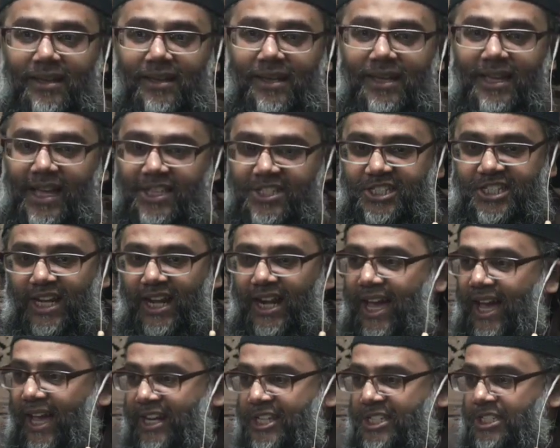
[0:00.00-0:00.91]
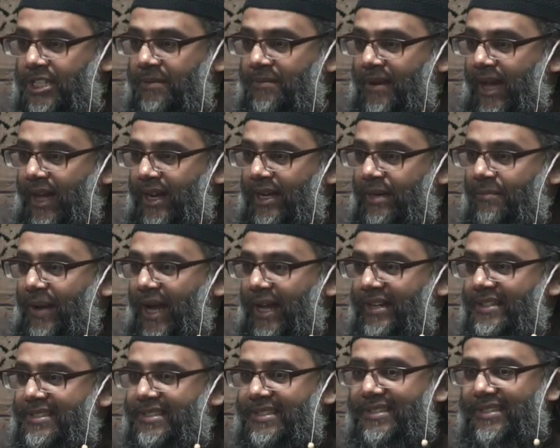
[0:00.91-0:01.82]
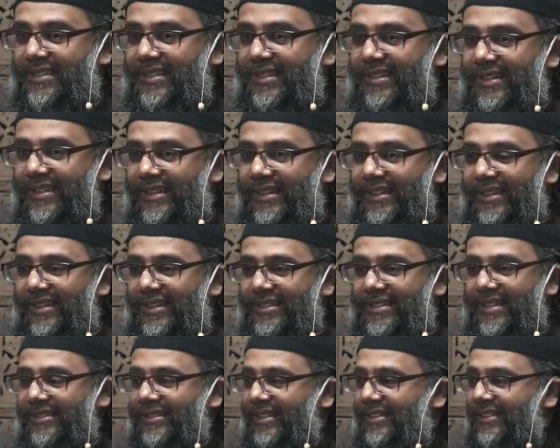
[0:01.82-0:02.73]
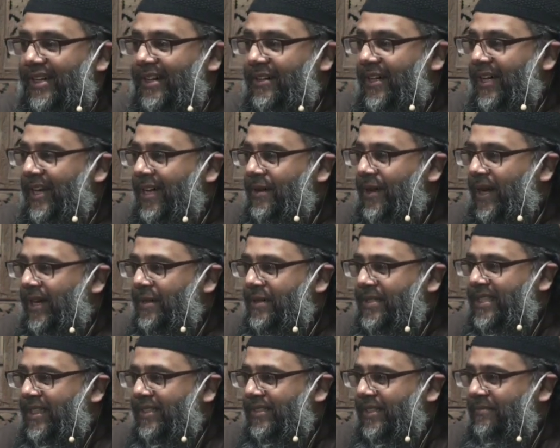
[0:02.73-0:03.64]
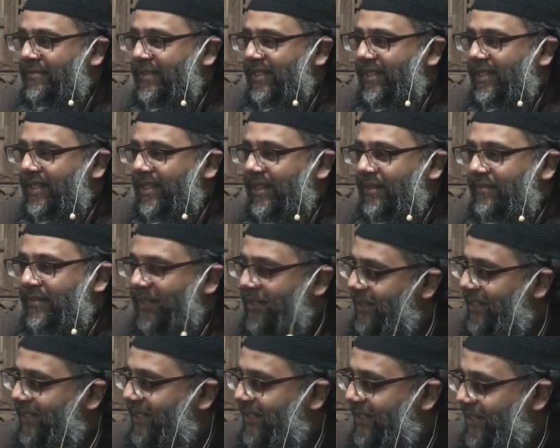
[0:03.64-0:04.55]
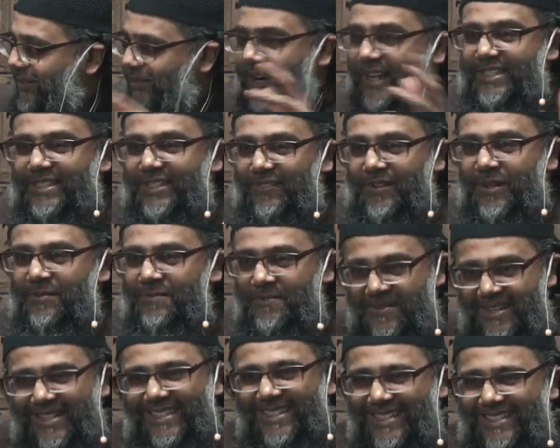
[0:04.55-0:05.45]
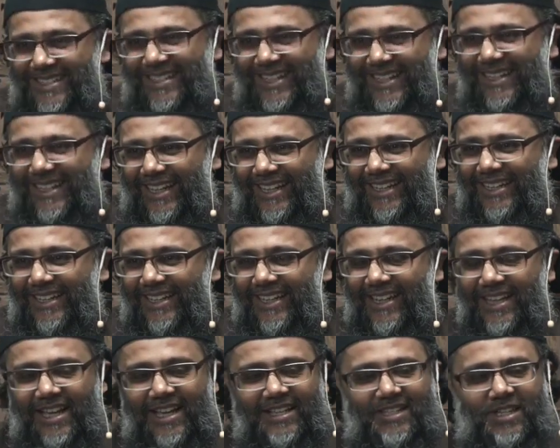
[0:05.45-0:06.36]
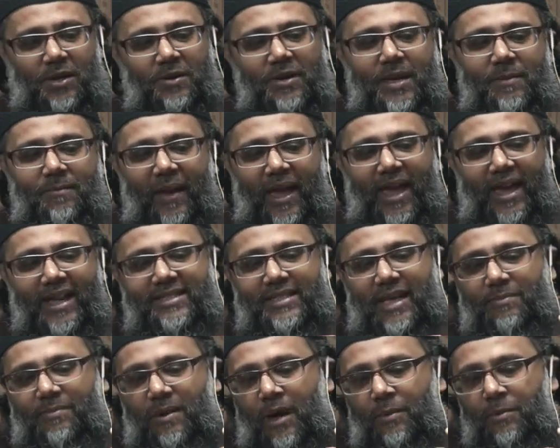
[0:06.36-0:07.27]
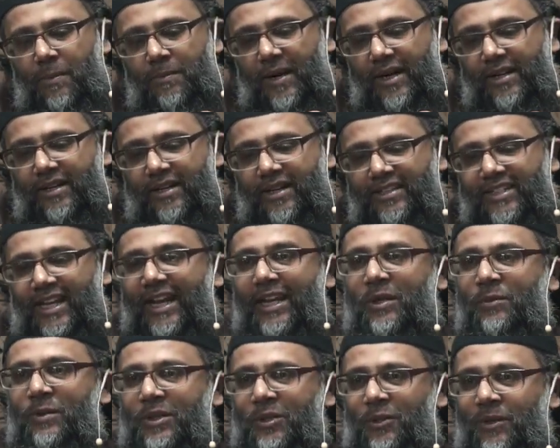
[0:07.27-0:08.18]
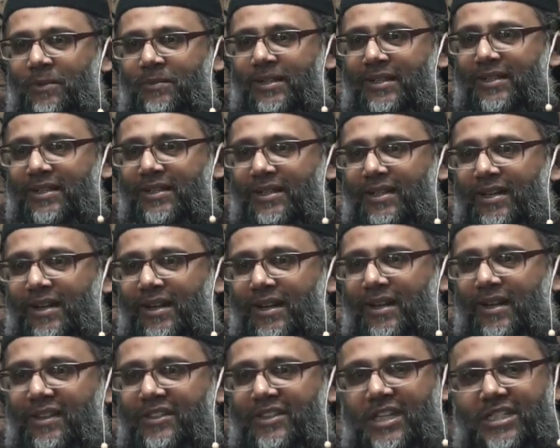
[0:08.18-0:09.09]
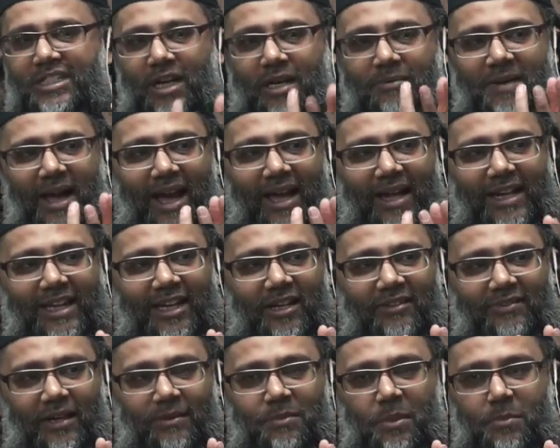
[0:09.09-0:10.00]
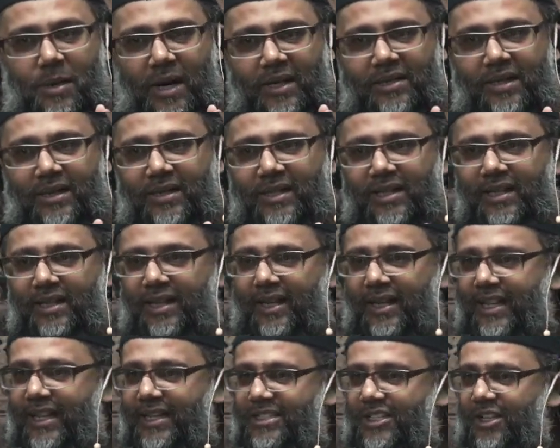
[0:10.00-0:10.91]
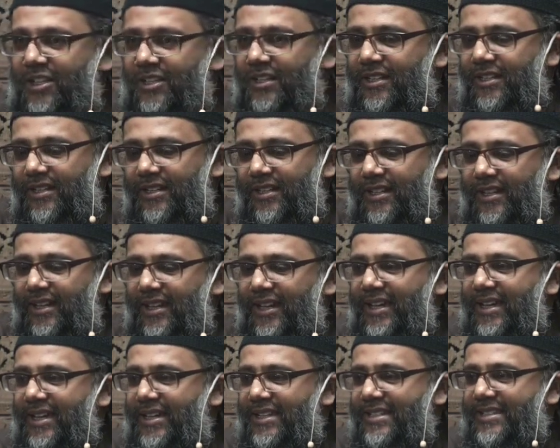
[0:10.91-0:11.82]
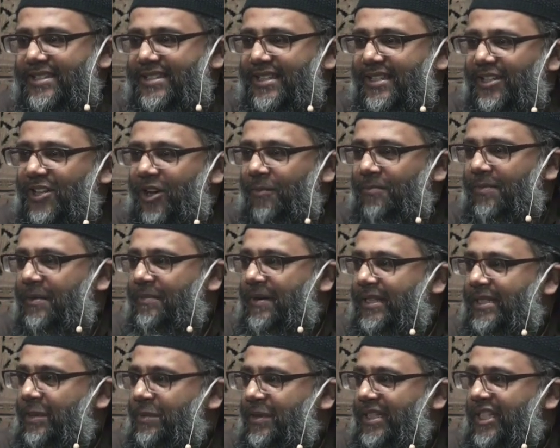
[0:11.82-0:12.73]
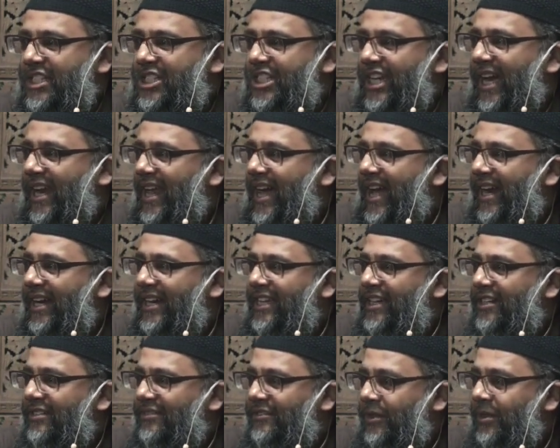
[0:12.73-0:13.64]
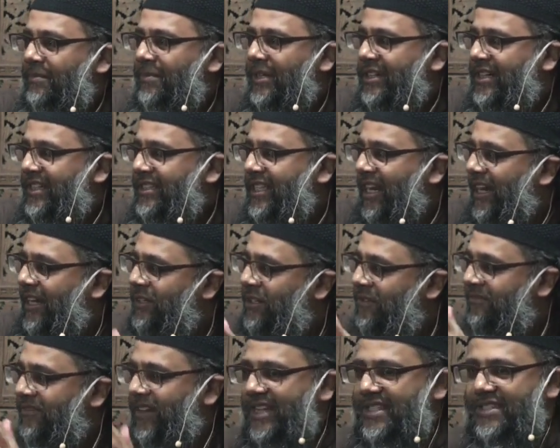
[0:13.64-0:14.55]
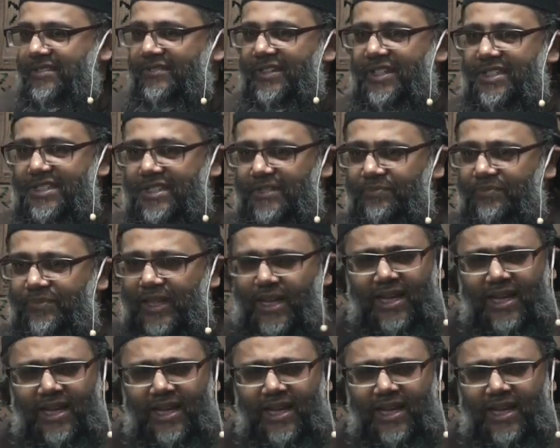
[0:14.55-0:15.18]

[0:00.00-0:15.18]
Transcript: He had jalal and jamal in balance. Sallallahu alayhi wa sallam. But the rest of human beings need it. So he pairs up Abu Bakr with Umar. The jamali of Abu Bakr is complemented with the jalali of Umar and vice versa.